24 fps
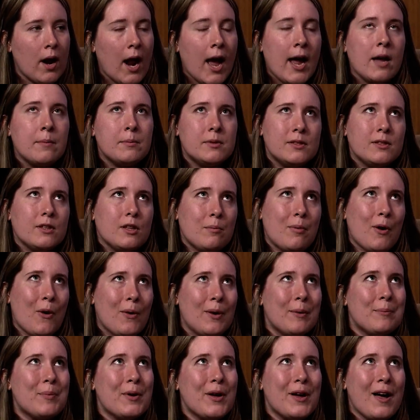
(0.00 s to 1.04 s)
I am still a
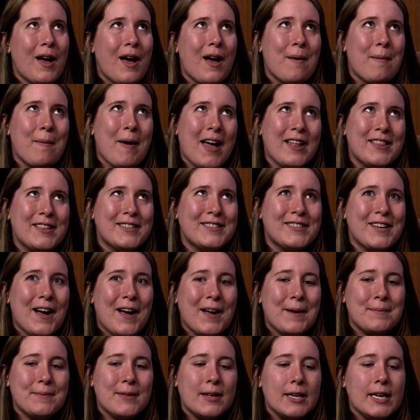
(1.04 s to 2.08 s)
poet, but at the
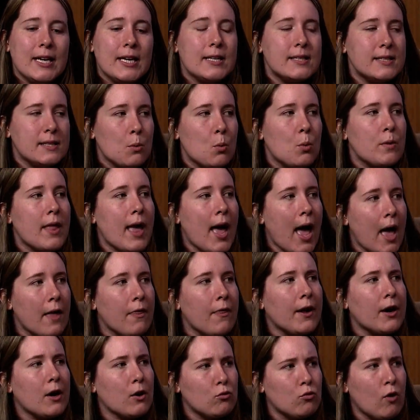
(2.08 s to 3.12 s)
time they needed someone that had
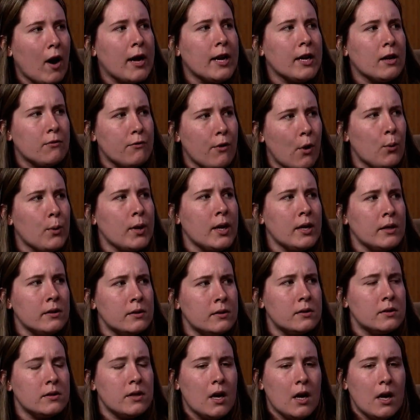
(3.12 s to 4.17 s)
like a writing
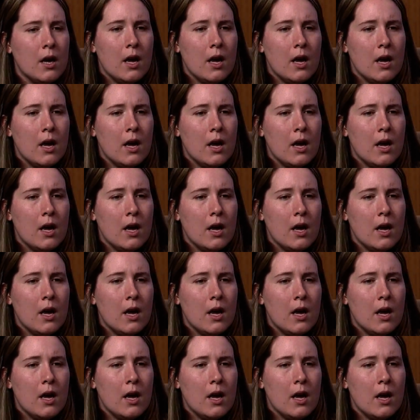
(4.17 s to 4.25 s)
focus.